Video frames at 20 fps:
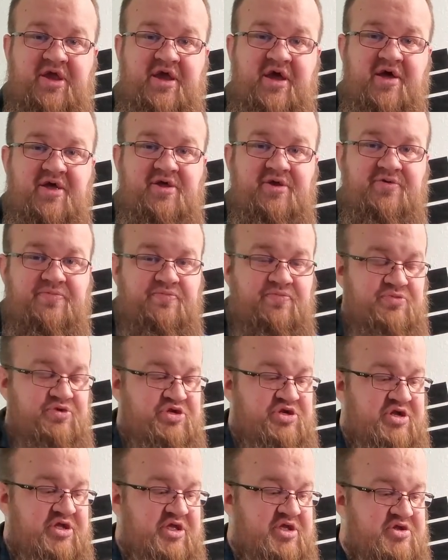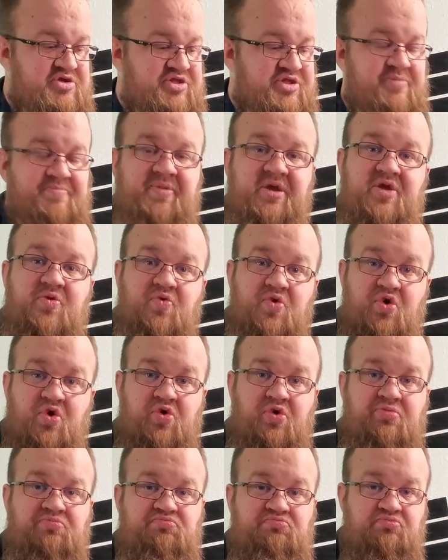cut to get the
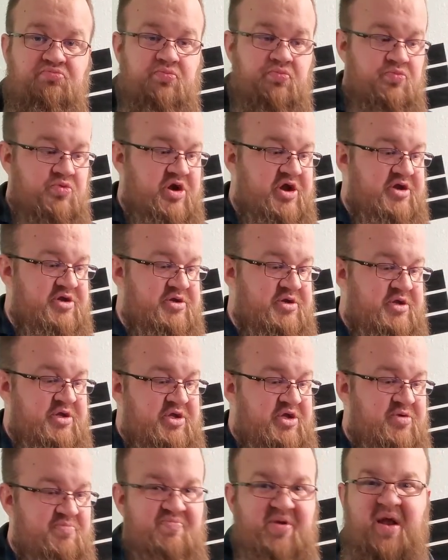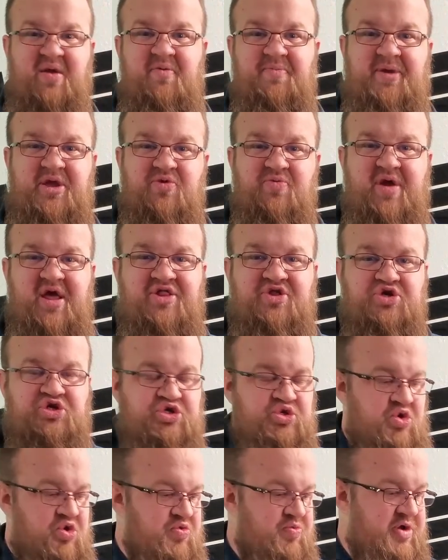B-roll, right? Probably be a rather
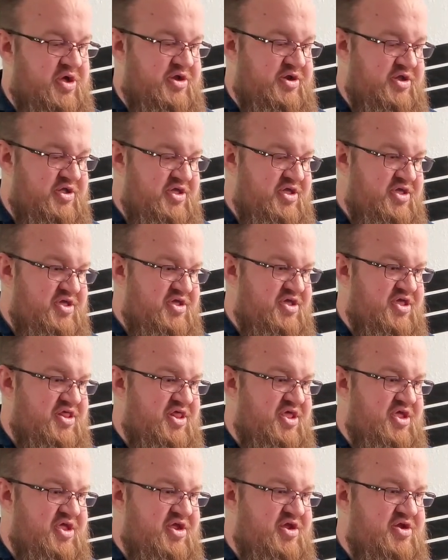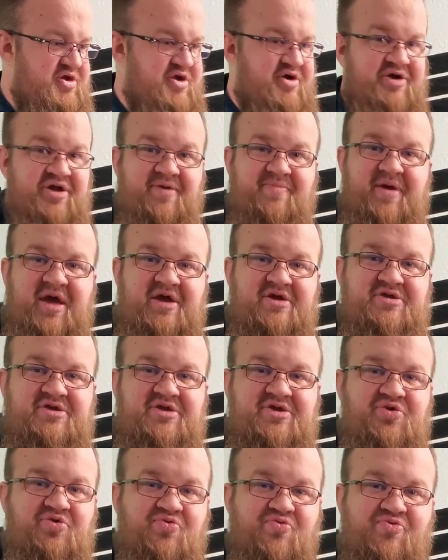short one, and then I'll get back to
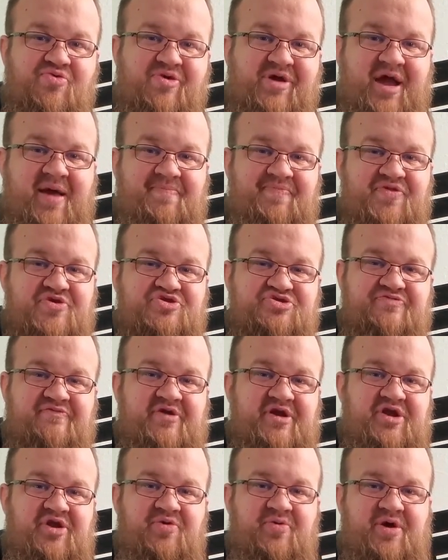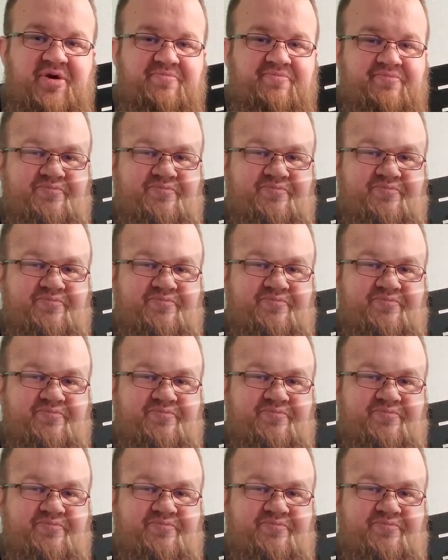you to wrap this video up.